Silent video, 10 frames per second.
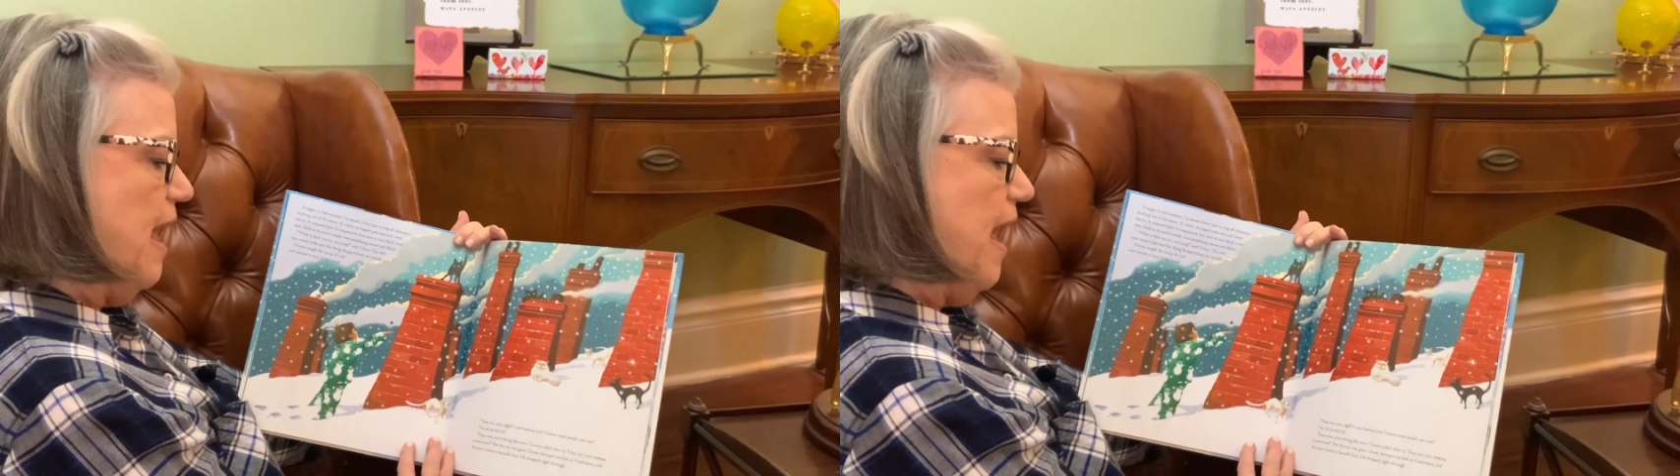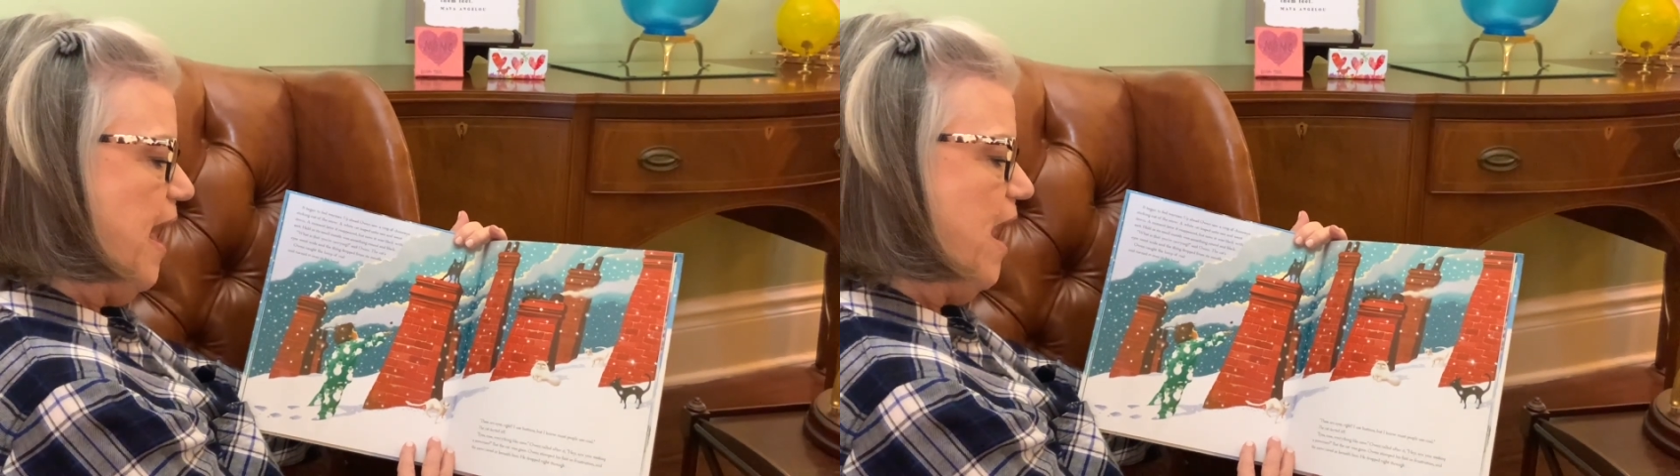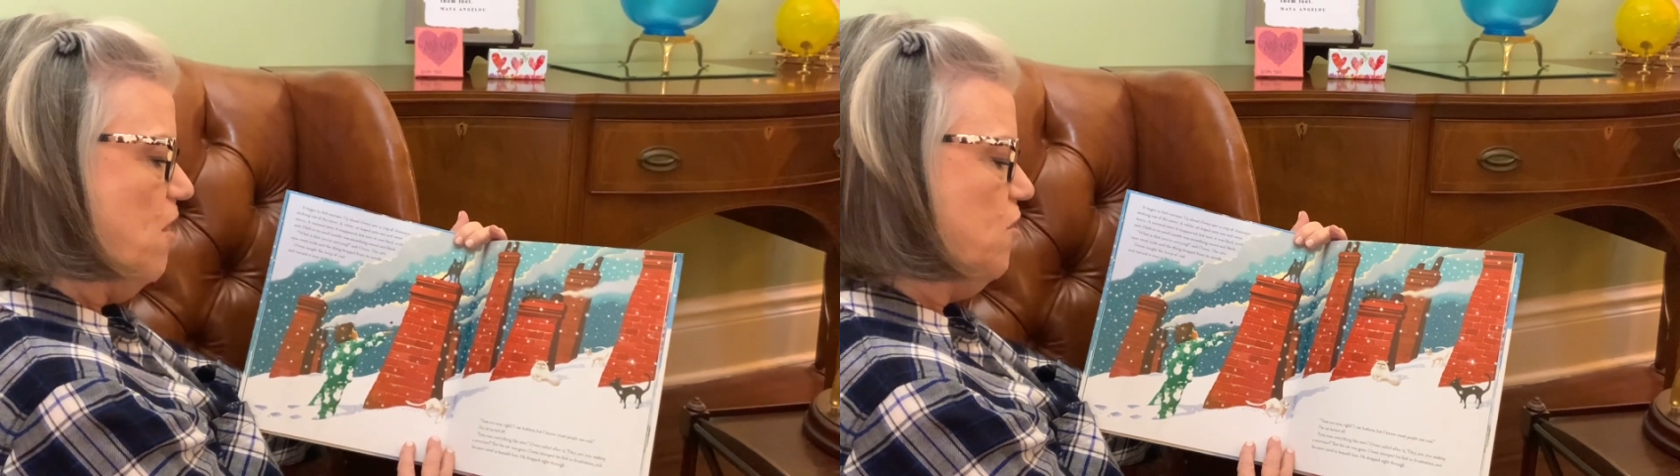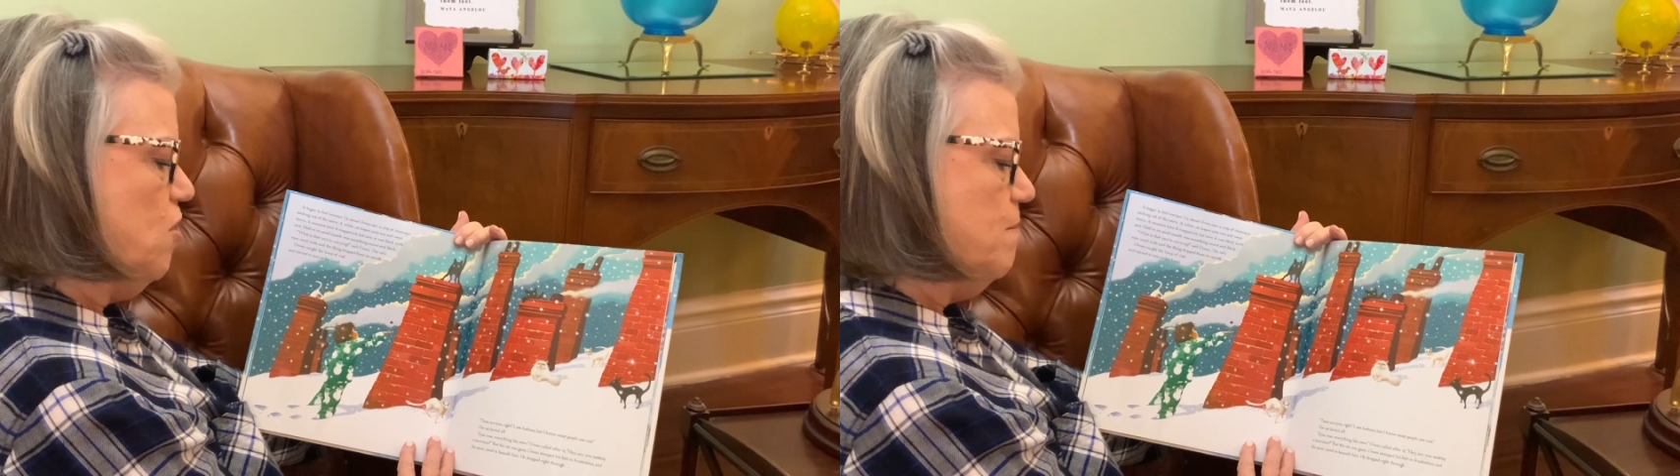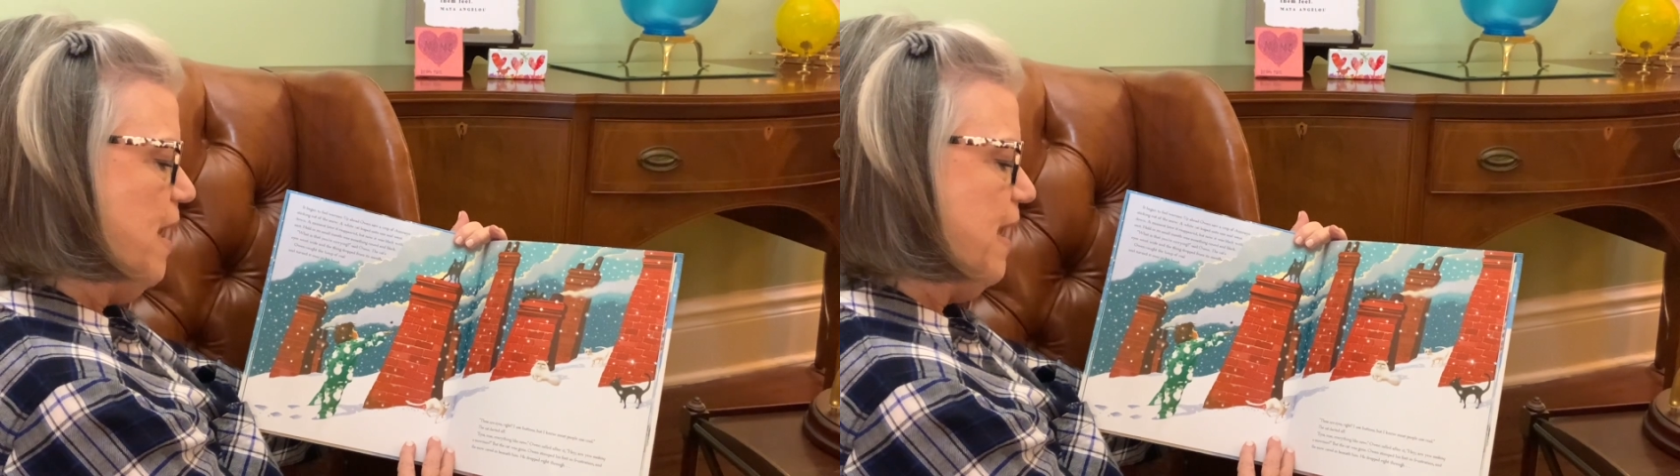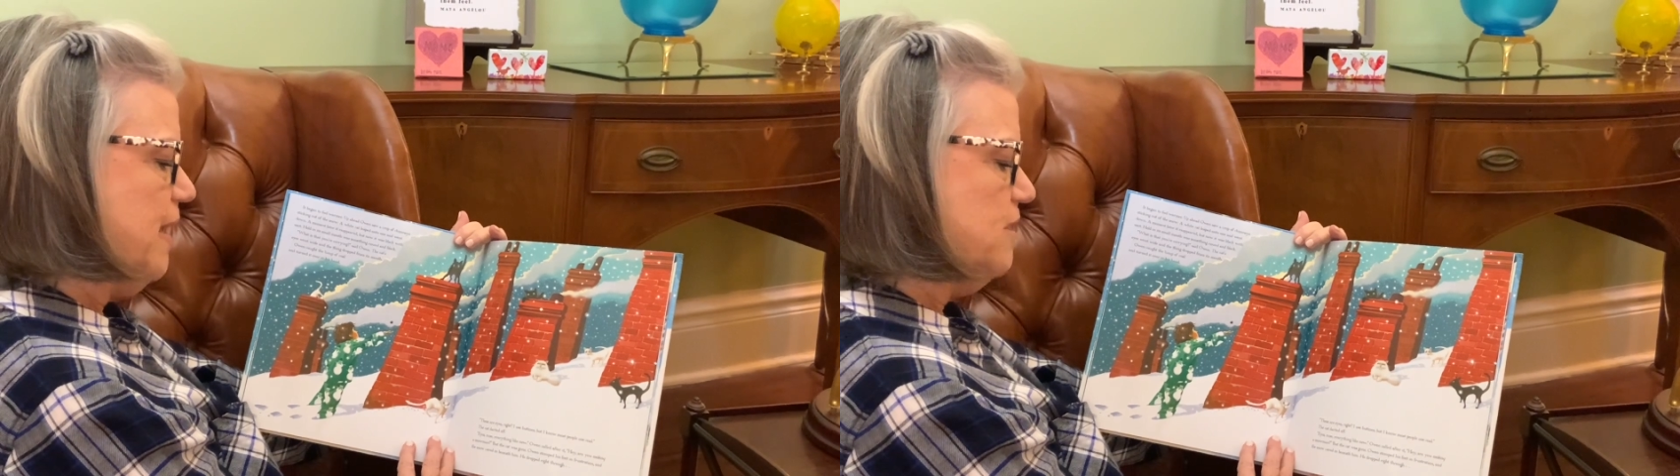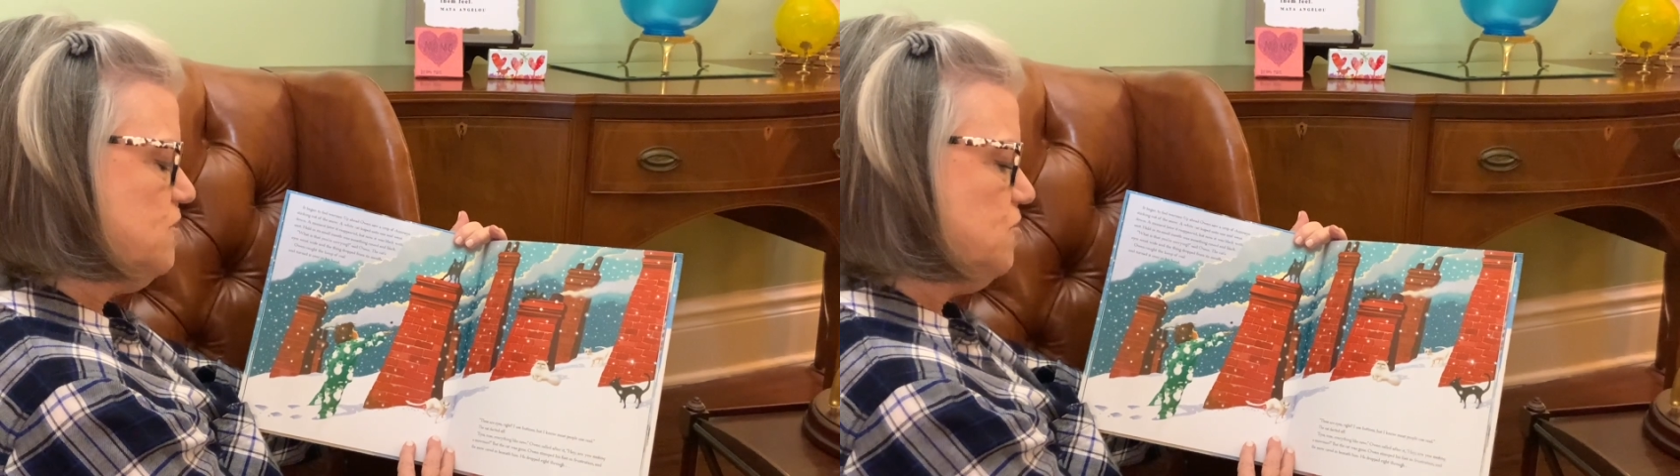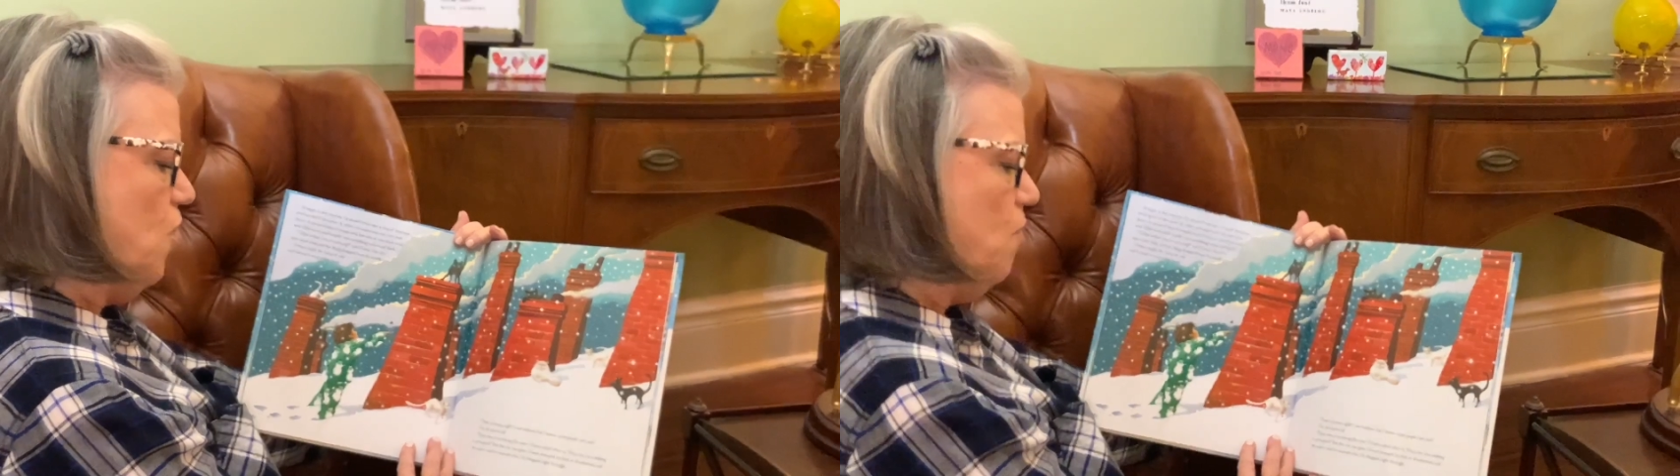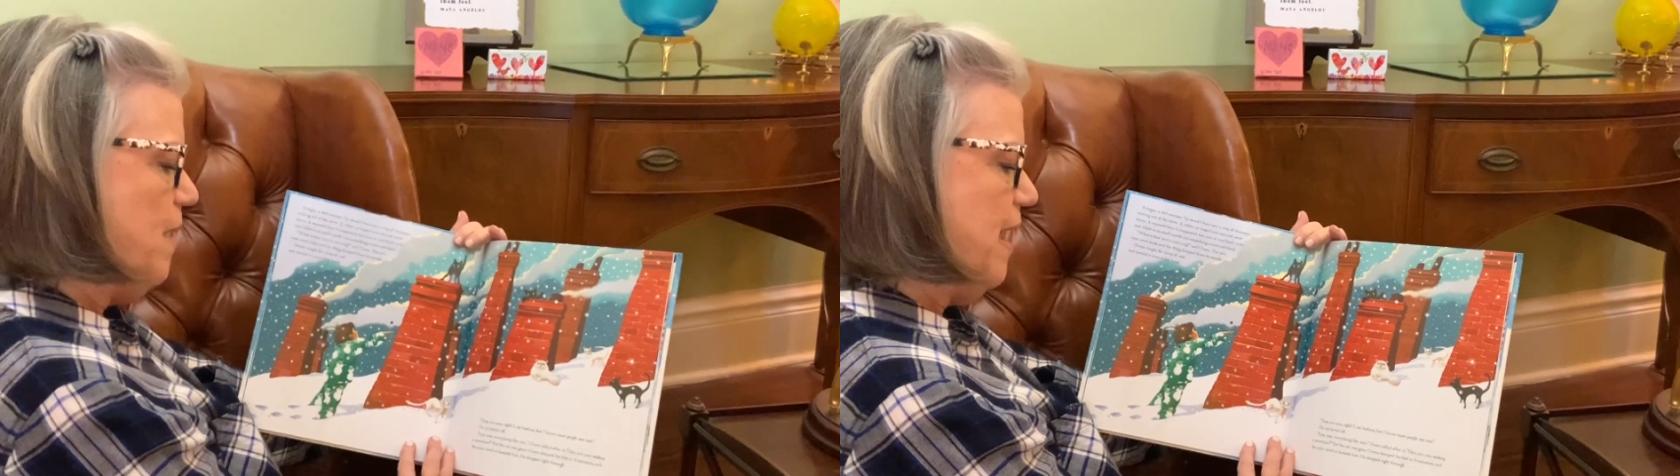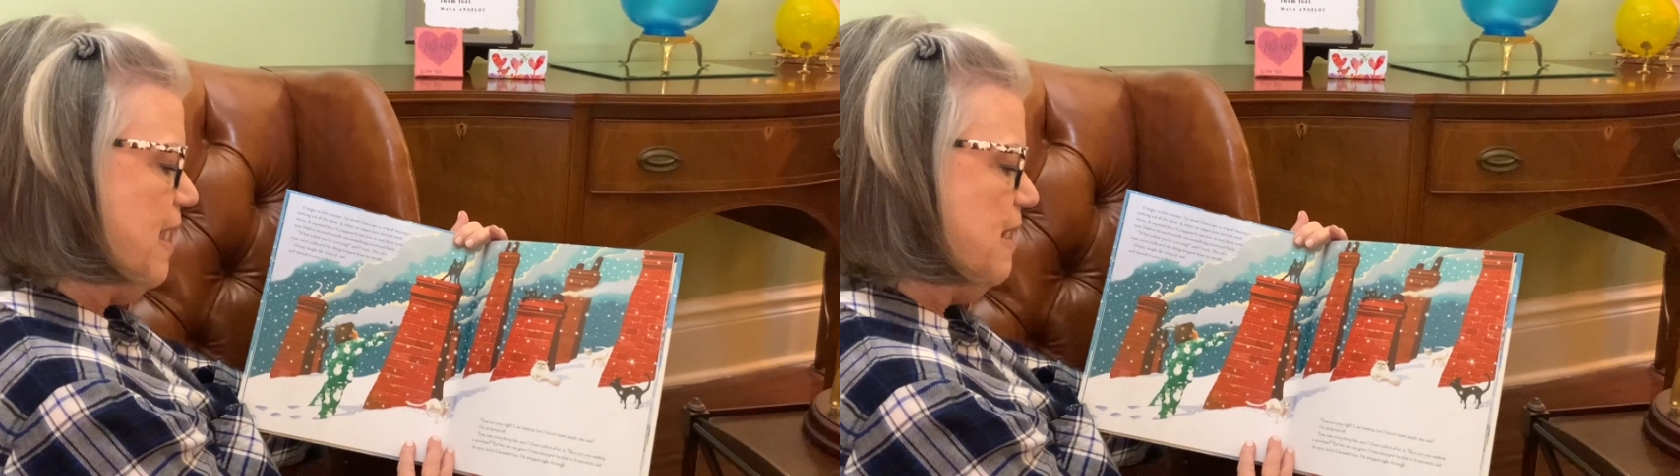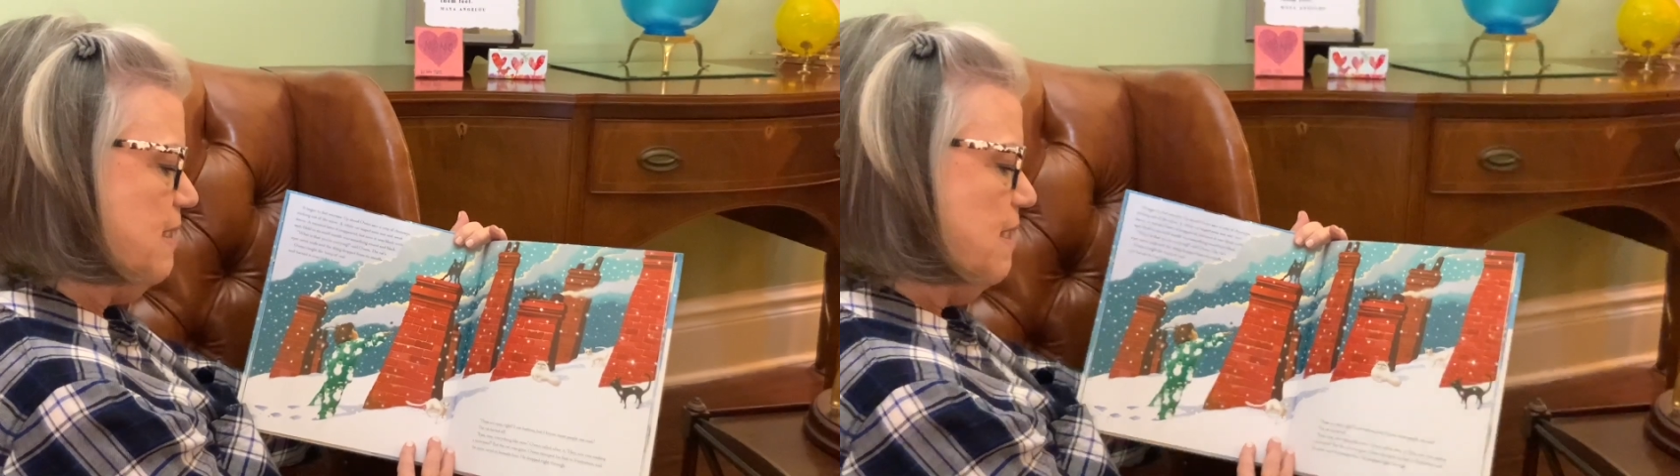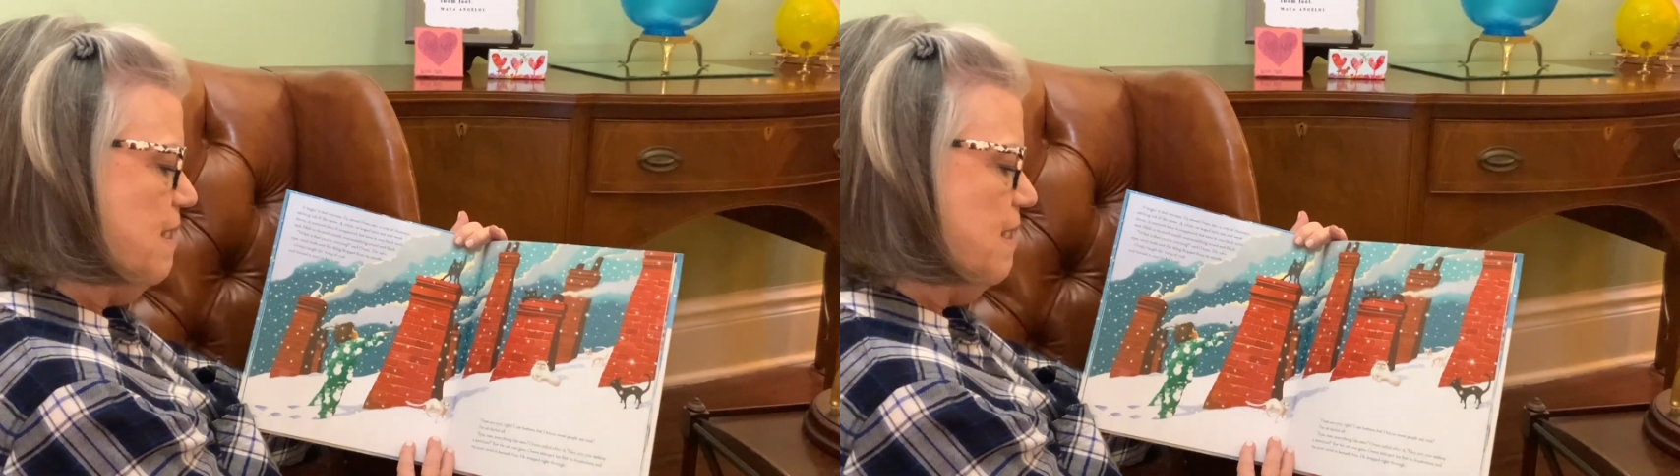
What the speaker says: Hey, are you making a snowman?